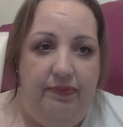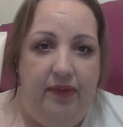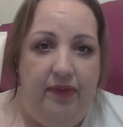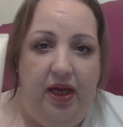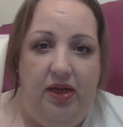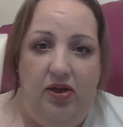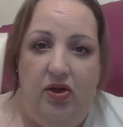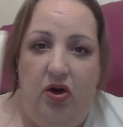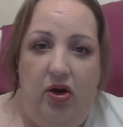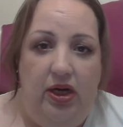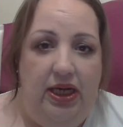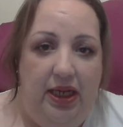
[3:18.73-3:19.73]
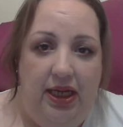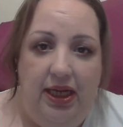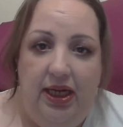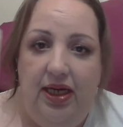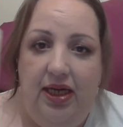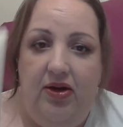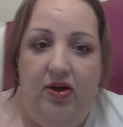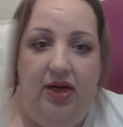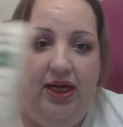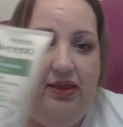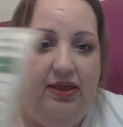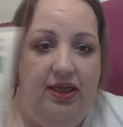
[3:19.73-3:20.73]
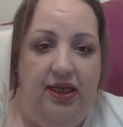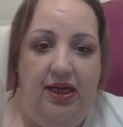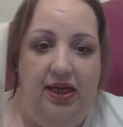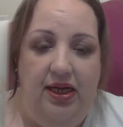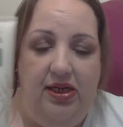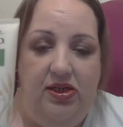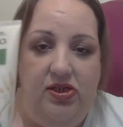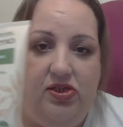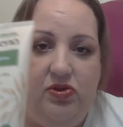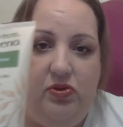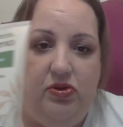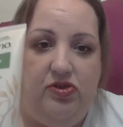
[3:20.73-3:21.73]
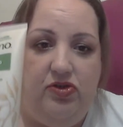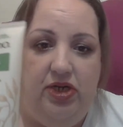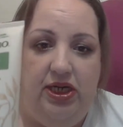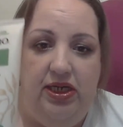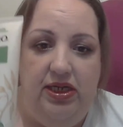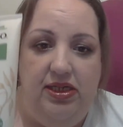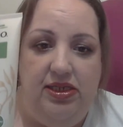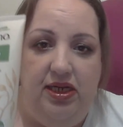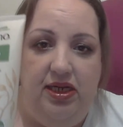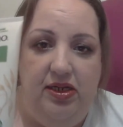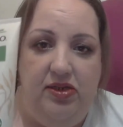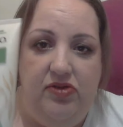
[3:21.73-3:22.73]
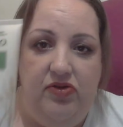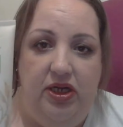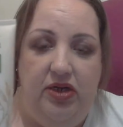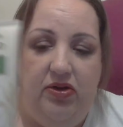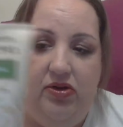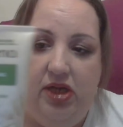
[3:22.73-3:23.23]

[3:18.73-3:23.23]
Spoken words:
look oily or anything like that. It just soaks straight into your skin, and it's really good.